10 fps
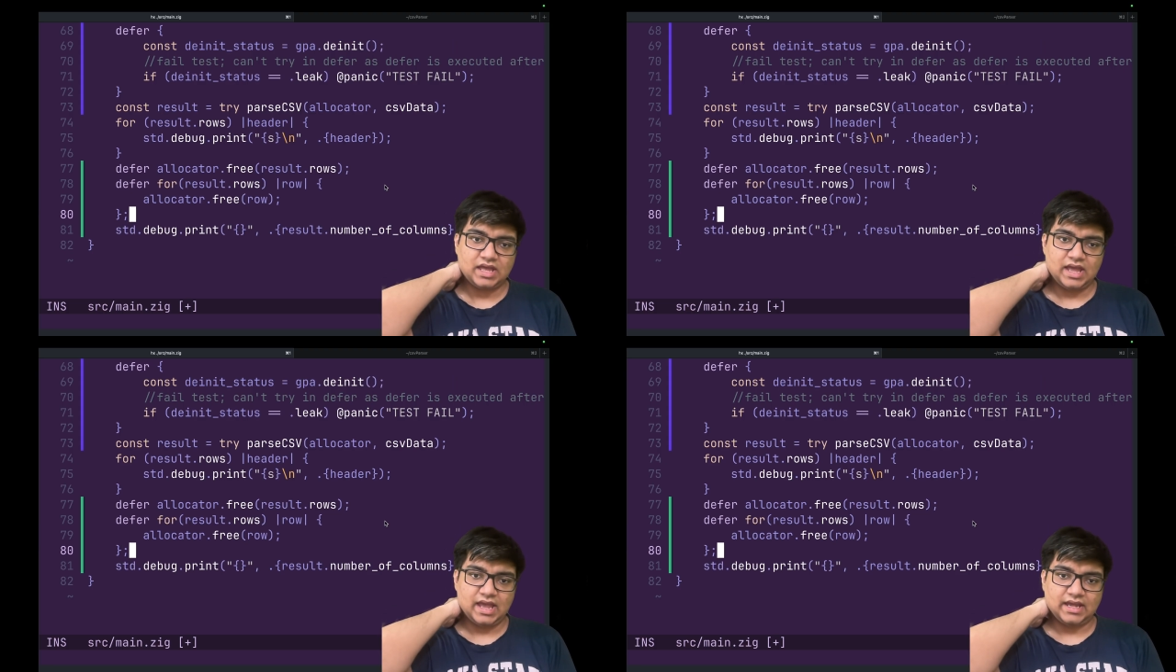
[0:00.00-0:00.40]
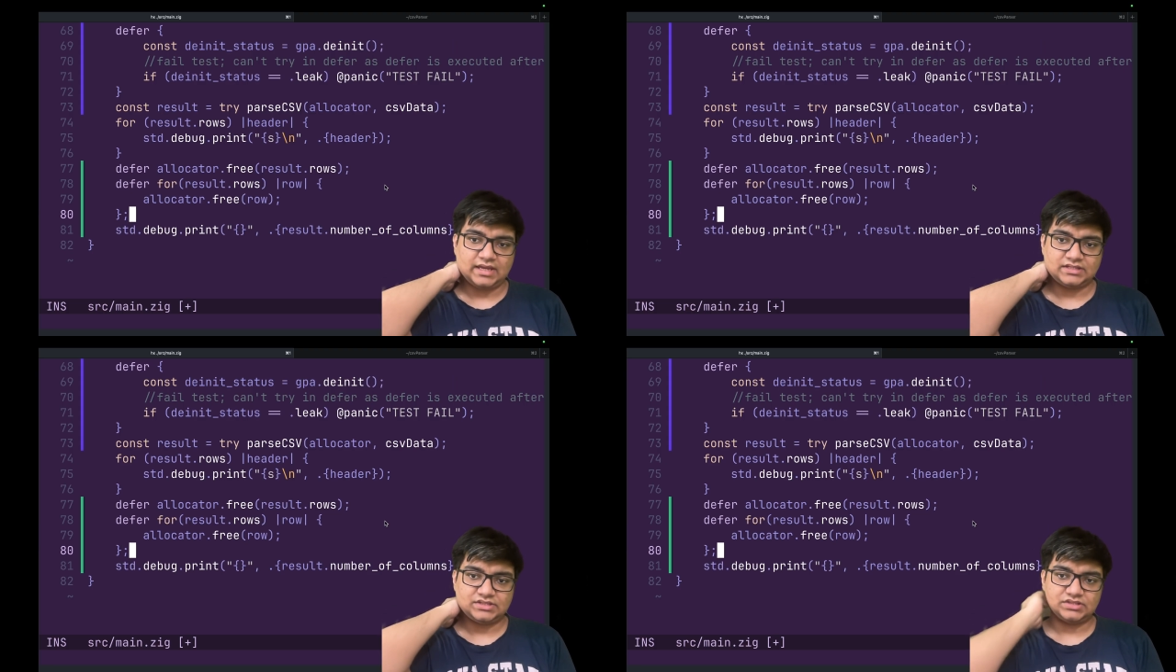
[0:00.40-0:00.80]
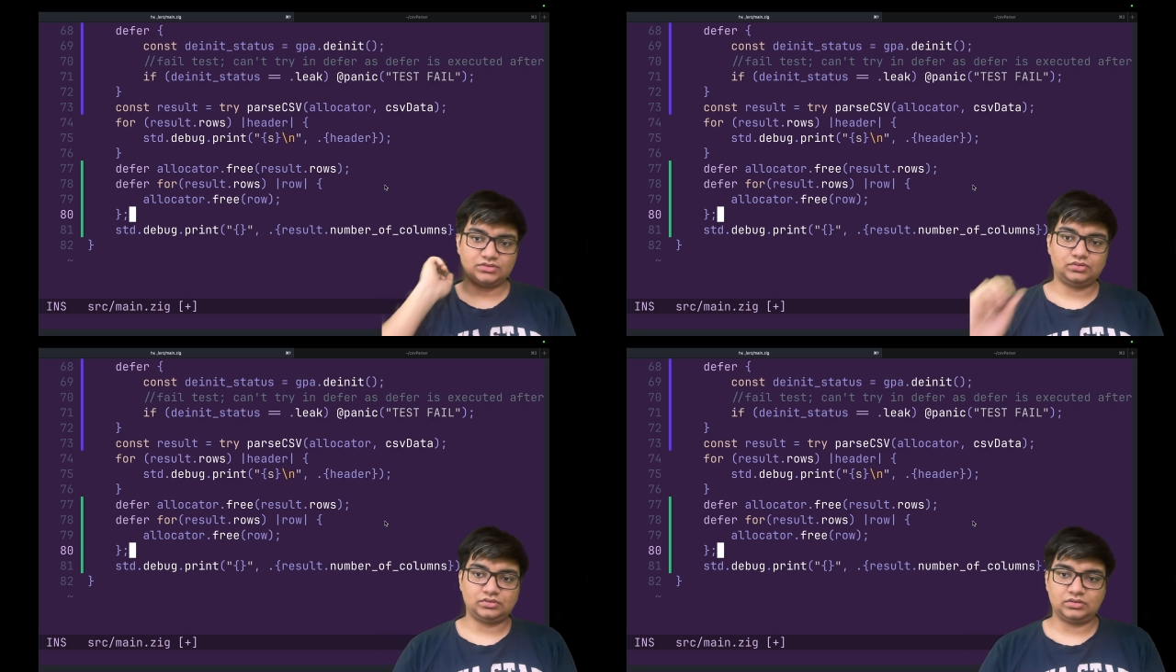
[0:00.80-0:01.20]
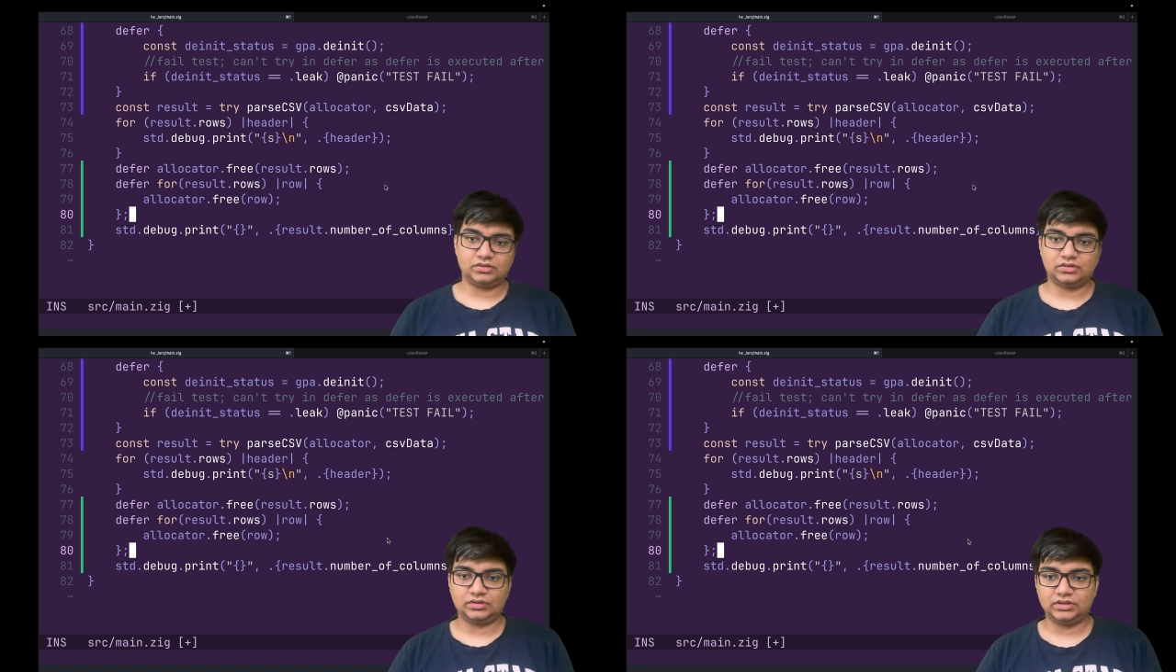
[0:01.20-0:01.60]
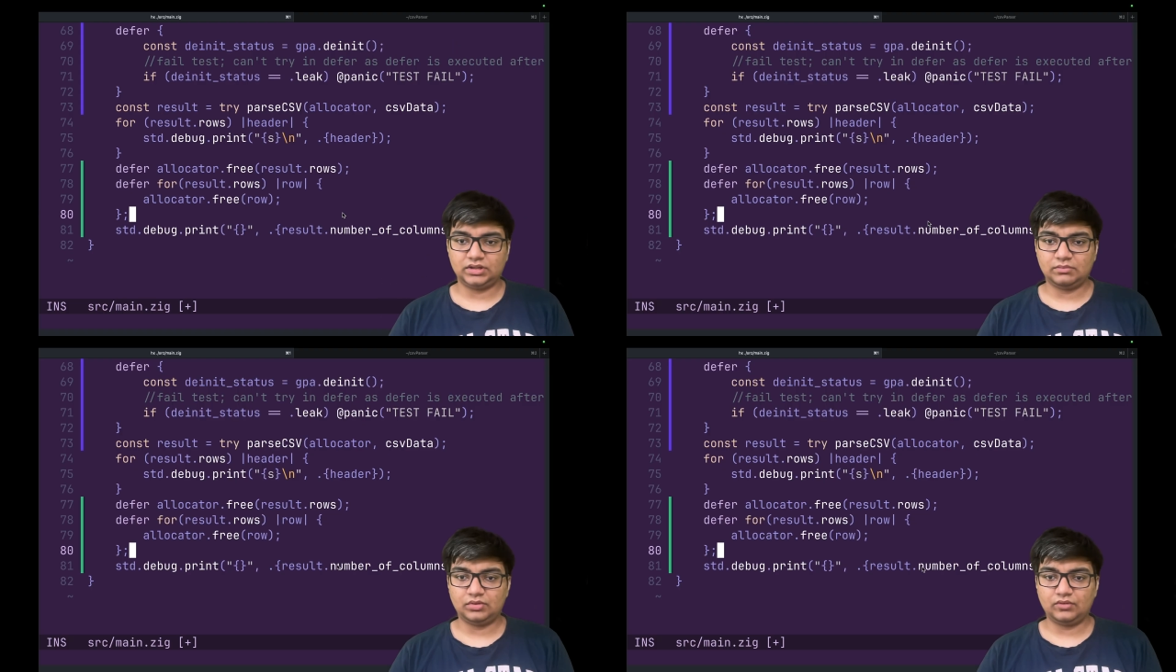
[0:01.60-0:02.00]
And the
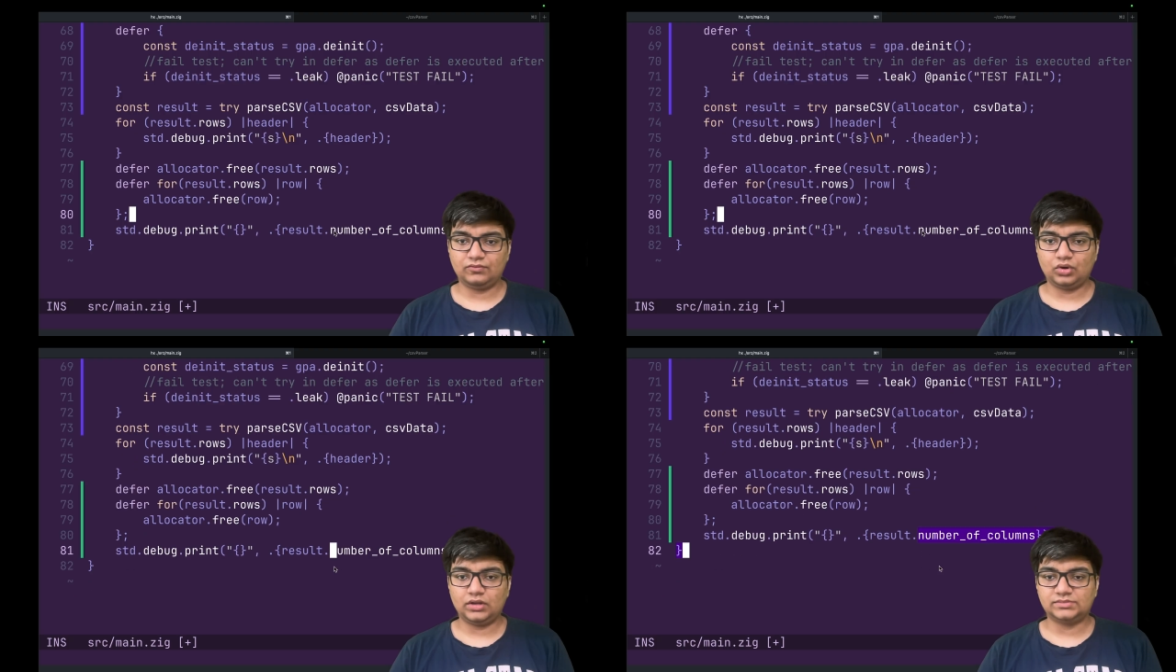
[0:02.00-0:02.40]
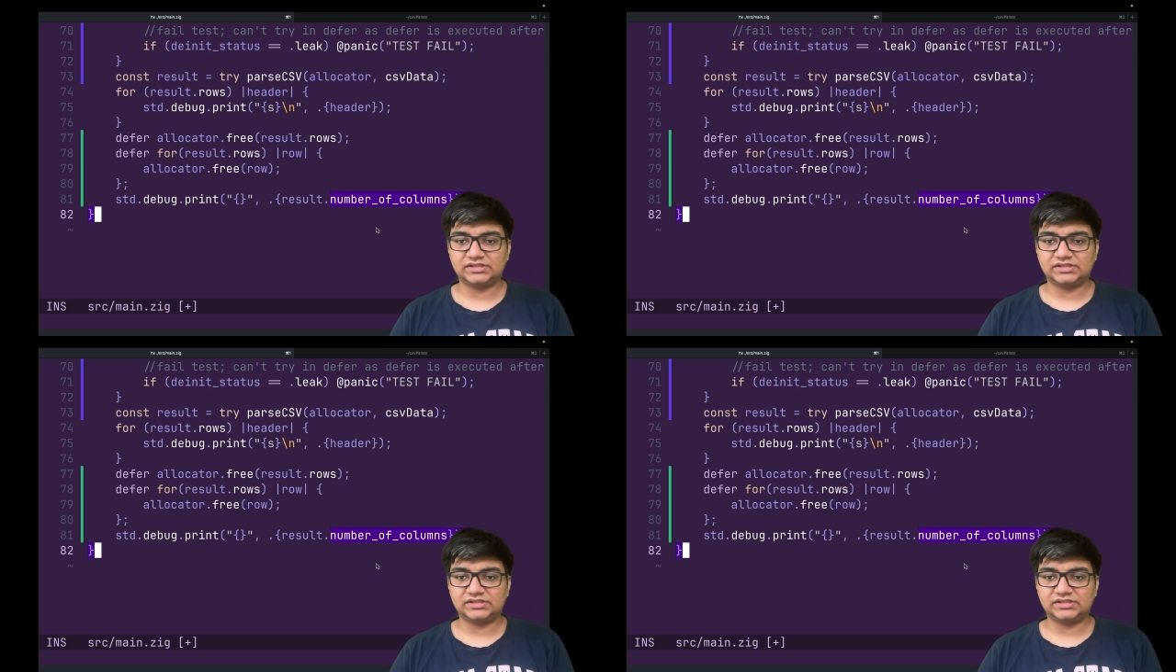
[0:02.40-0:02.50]
number of columns,